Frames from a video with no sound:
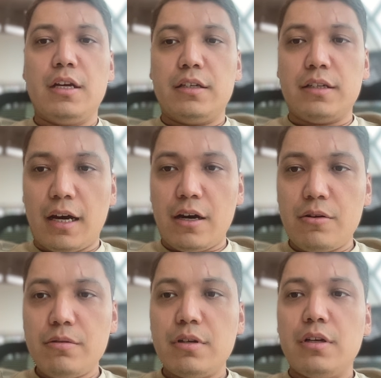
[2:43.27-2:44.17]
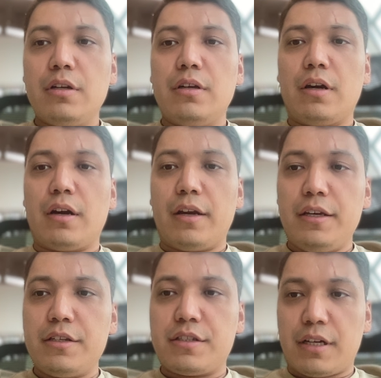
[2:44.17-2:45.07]
now
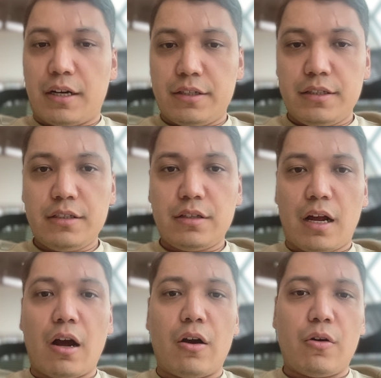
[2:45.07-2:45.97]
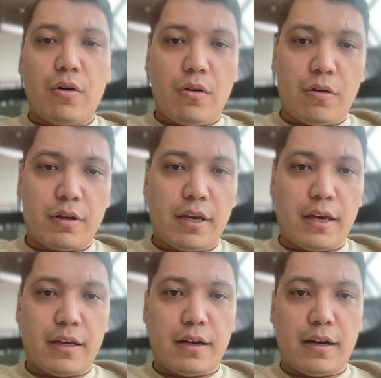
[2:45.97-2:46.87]
he's starting.
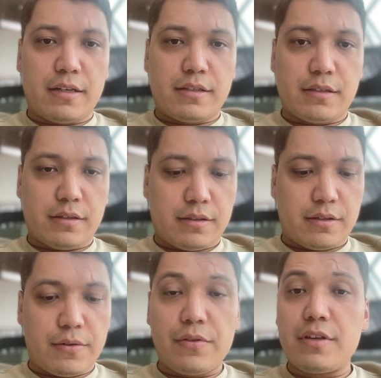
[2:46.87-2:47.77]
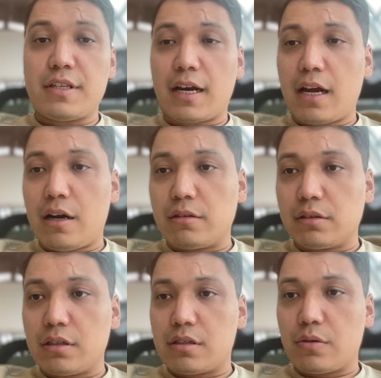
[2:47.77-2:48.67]
Okay, guys, this
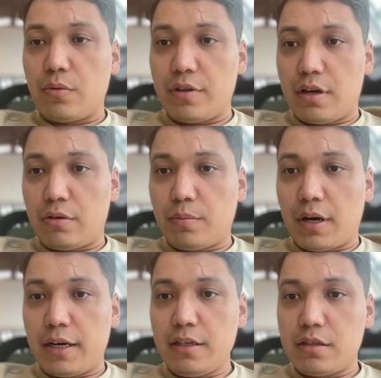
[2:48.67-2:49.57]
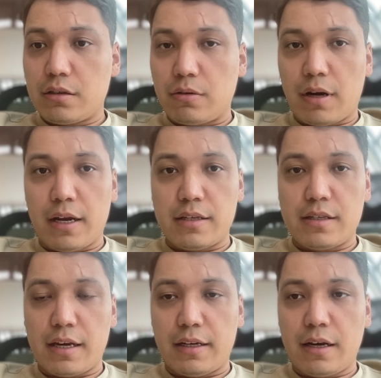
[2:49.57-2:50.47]
account is without money, so I
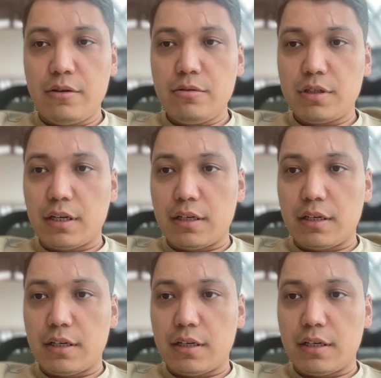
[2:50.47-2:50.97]
sign out and